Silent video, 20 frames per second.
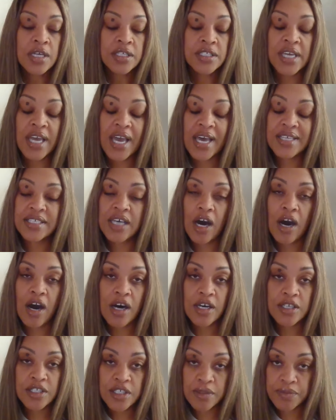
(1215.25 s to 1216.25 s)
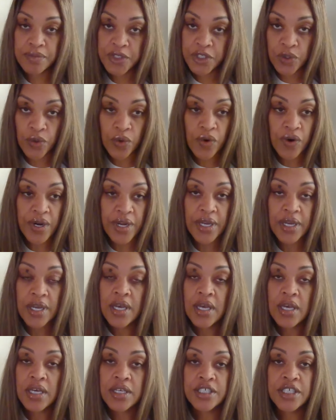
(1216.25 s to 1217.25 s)
She has an awesome story.
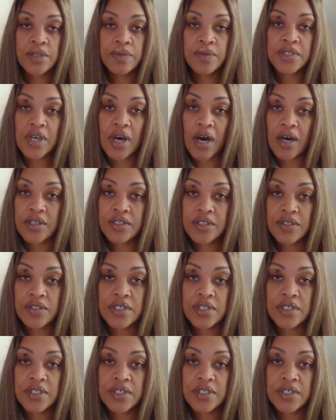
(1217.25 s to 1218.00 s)
She was also